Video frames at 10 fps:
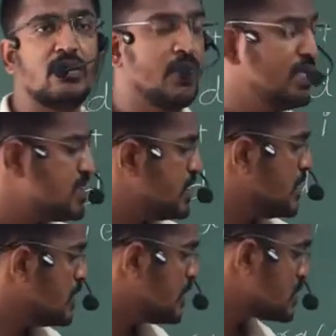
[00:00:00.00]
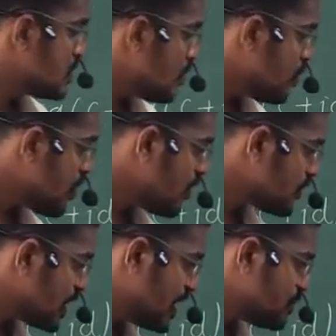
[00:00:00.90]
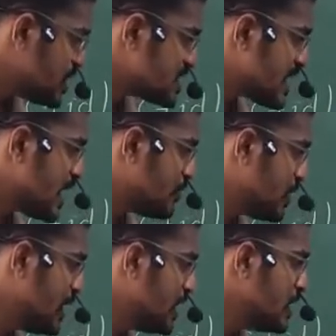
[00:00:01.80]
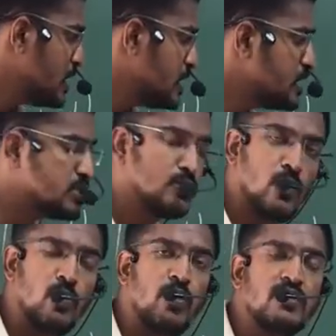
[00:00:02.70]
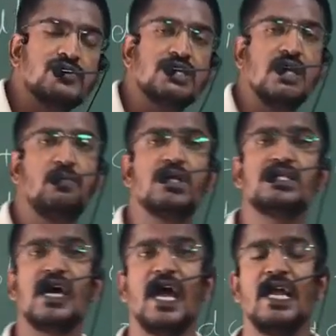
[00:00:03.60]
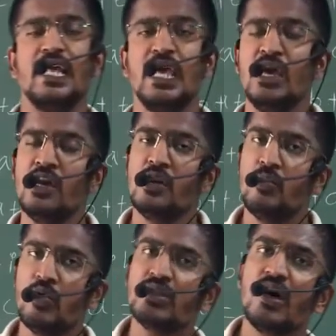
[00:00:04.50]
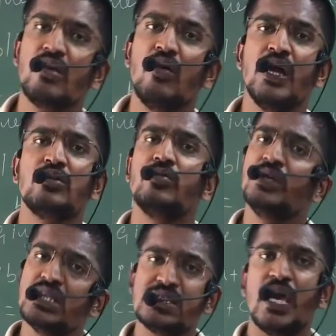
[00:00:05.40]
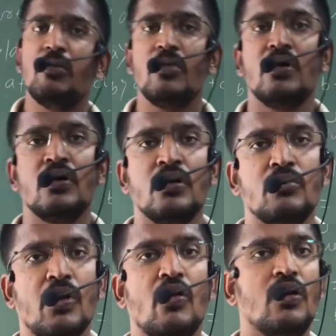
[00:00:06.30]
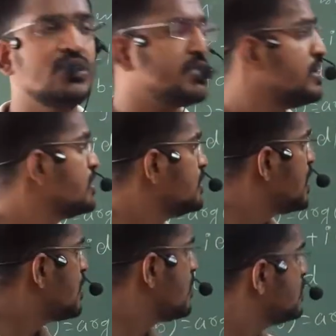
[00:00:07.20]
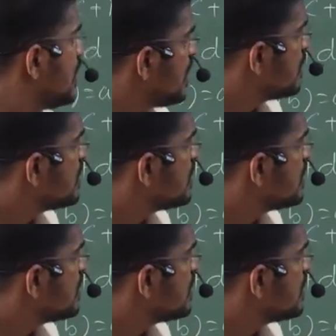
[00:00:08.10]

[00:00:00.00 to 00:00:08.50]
means the slope of A plus IB, the slope of C plus ID, both are going to be the same because they are on the